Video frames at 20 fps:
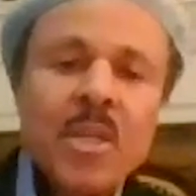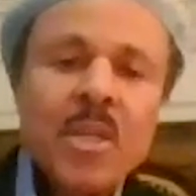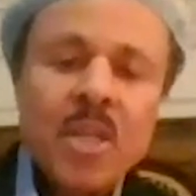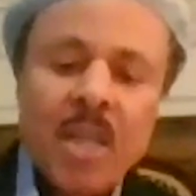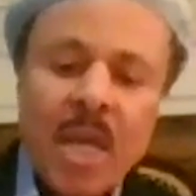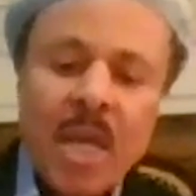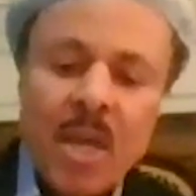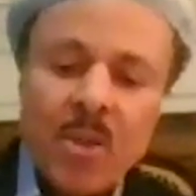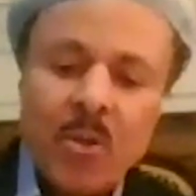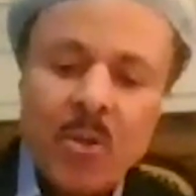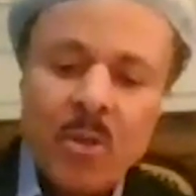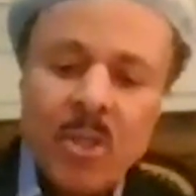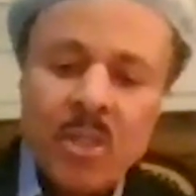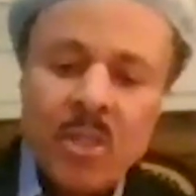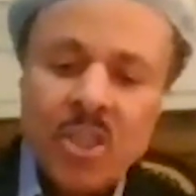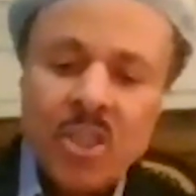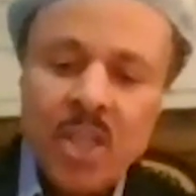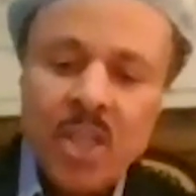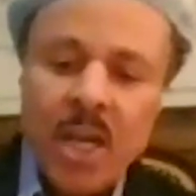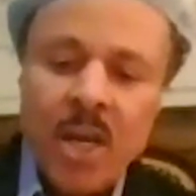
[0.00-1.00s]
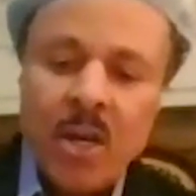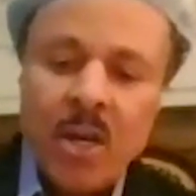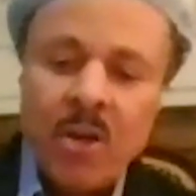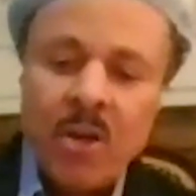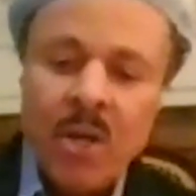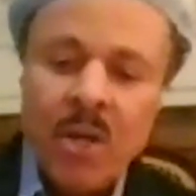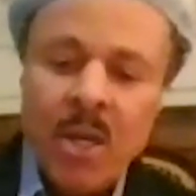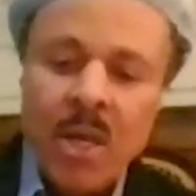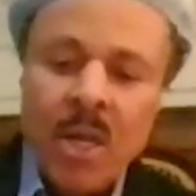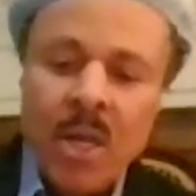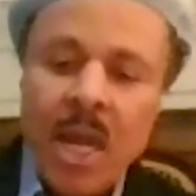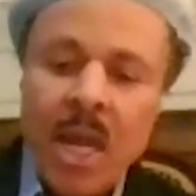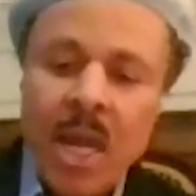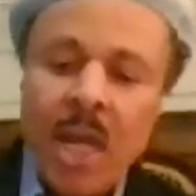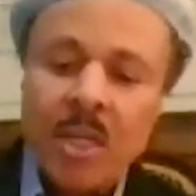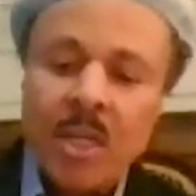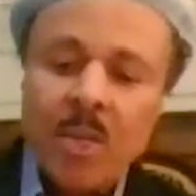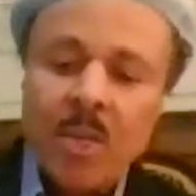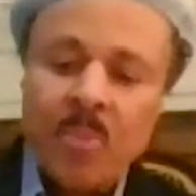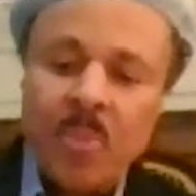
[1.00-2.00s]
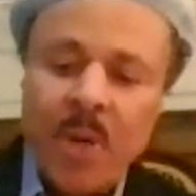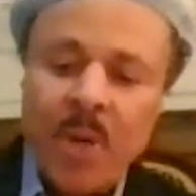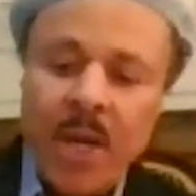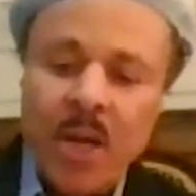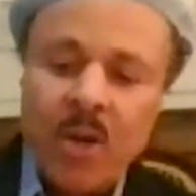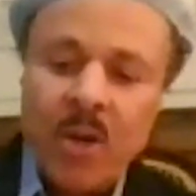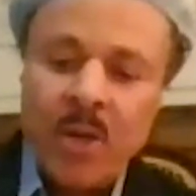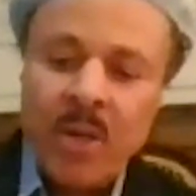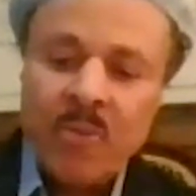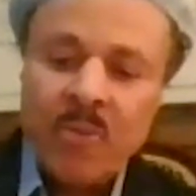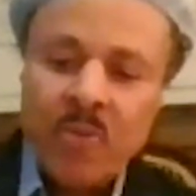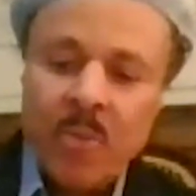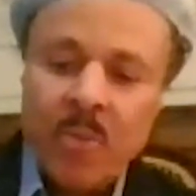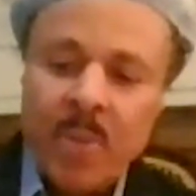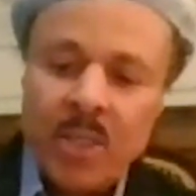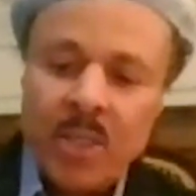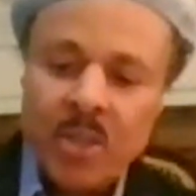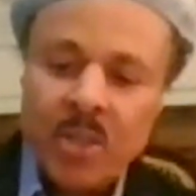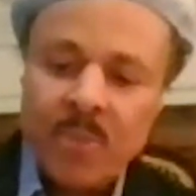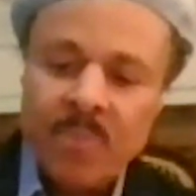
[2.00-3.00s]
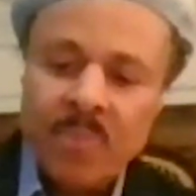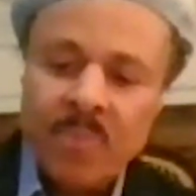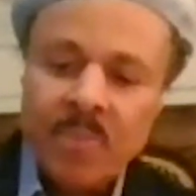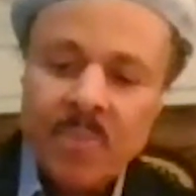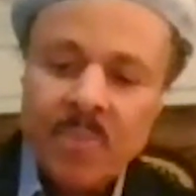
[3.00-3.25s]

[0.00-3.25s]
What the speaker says: together to share and compare information.